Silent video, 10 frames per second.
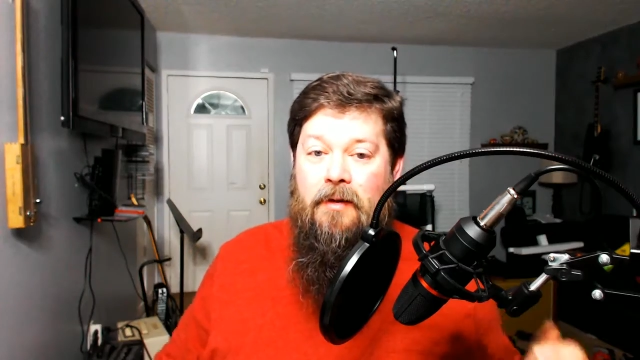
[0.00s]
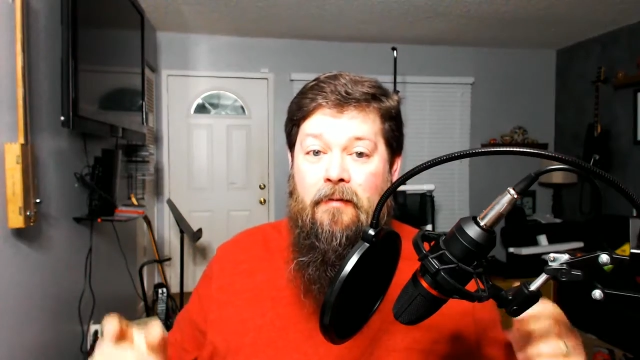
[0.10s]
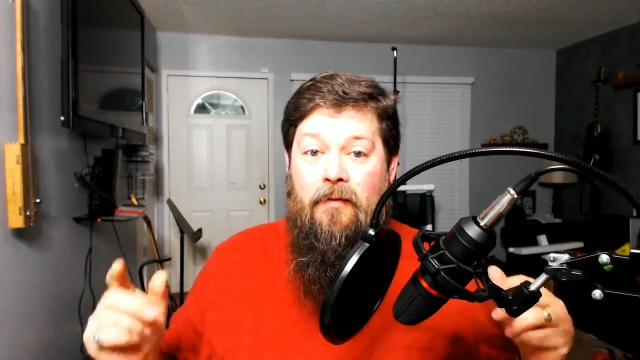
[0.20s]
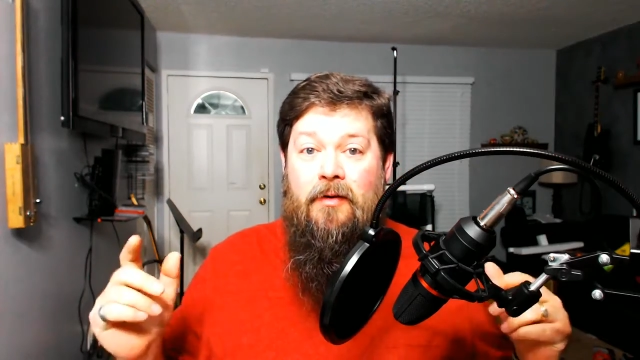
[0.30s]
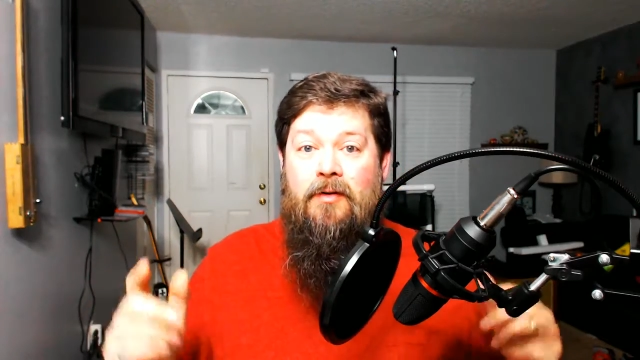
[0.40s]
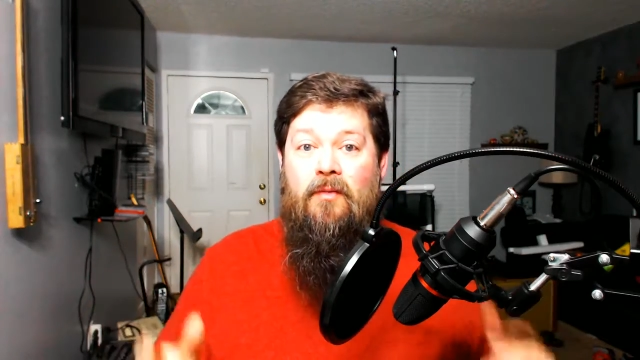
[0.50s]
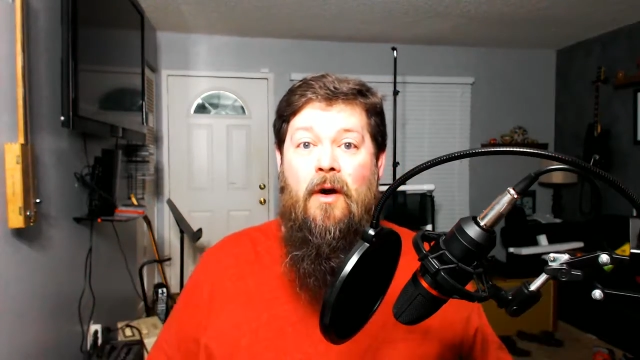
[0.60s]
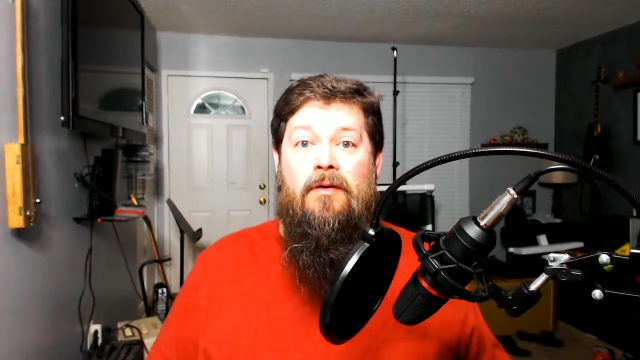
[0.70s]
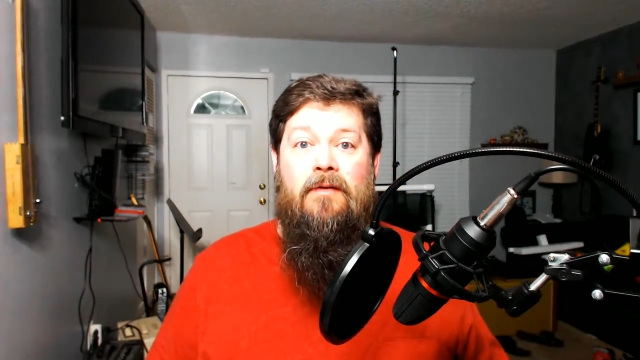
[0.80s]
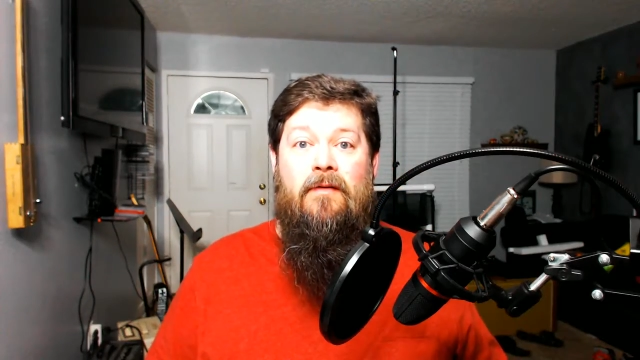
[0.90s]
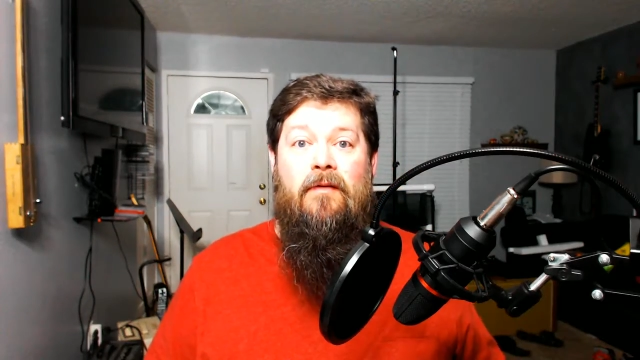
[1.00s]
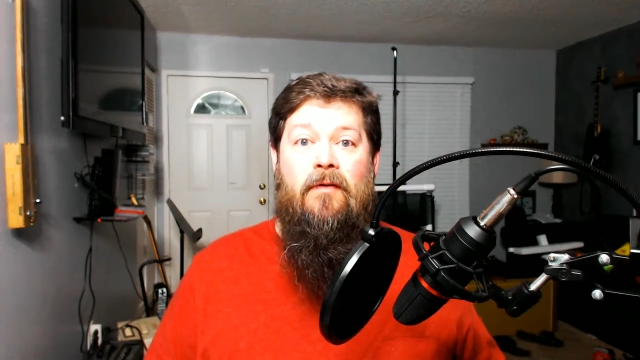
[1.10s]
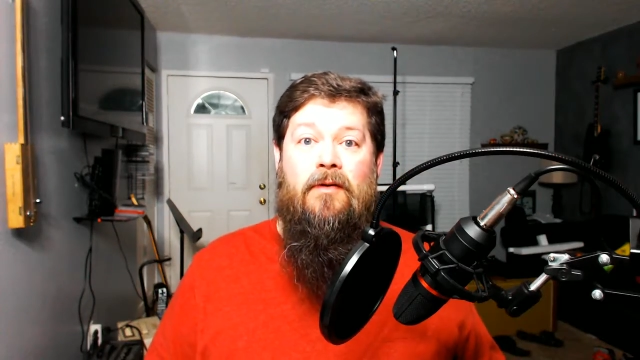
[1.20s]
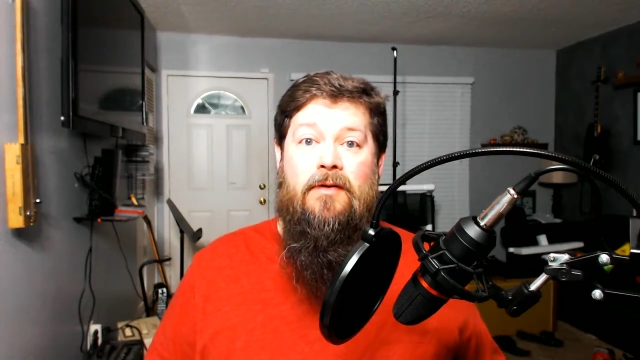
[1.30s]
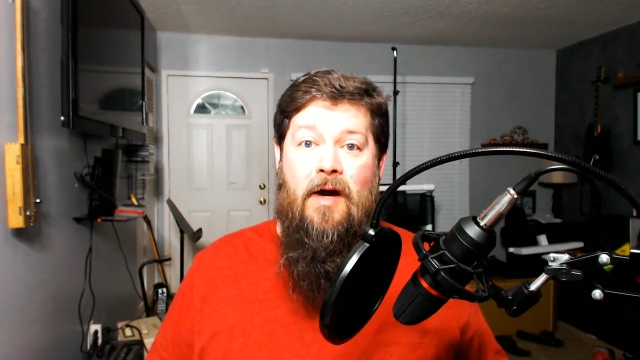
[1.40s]
and if you're just watching this for the
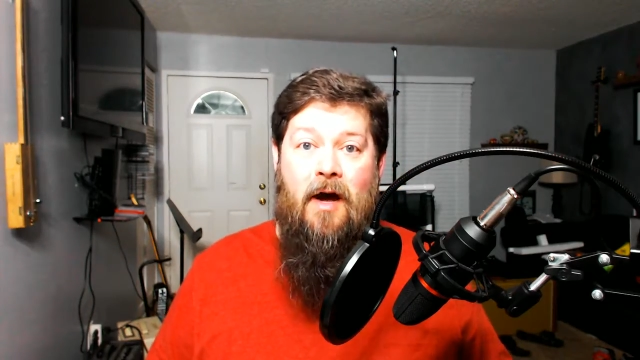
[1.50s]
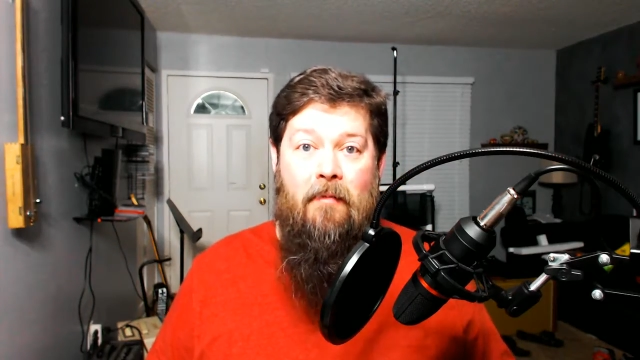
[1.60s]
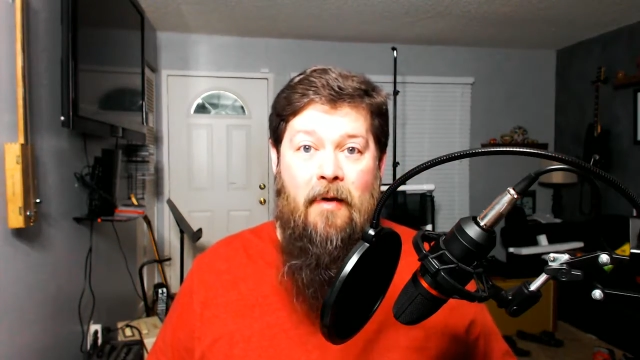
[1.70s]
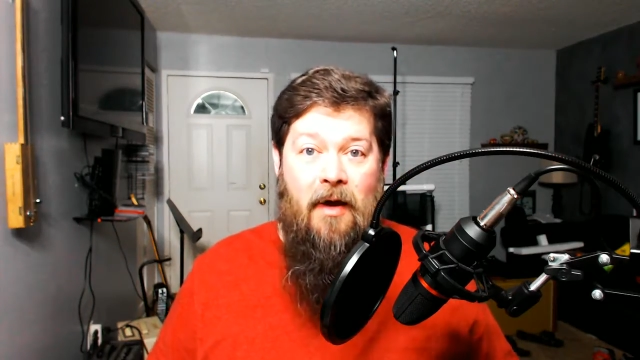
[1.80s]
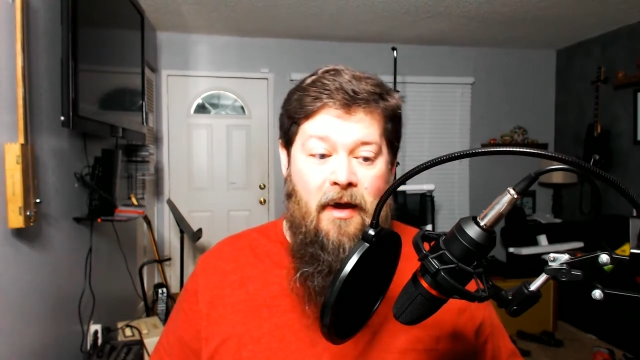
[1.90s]
first time,